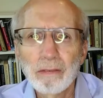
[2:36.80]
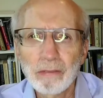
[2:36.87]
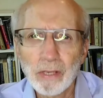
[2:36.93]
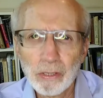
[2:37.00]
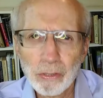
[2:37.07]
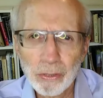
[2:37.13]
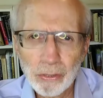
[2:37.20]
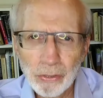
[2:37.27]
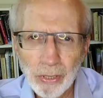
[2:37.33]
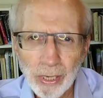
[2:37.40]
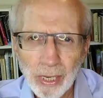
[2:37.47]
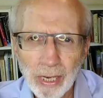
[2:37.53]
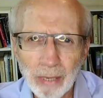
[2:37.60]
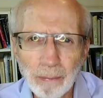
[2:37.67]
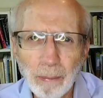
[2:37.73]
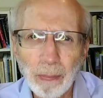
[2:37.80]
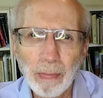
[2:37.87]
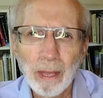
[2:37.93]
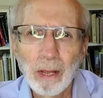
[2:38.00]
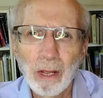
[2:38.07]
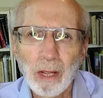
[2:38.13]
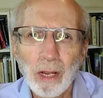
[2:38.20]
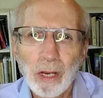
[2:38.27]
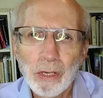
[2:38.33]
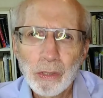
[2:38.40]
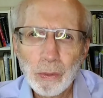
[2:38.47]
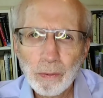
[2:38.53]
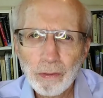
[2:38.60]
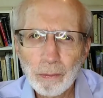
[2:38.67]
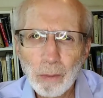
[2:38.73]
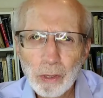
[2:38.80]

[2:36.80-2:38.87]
functions today. Two of the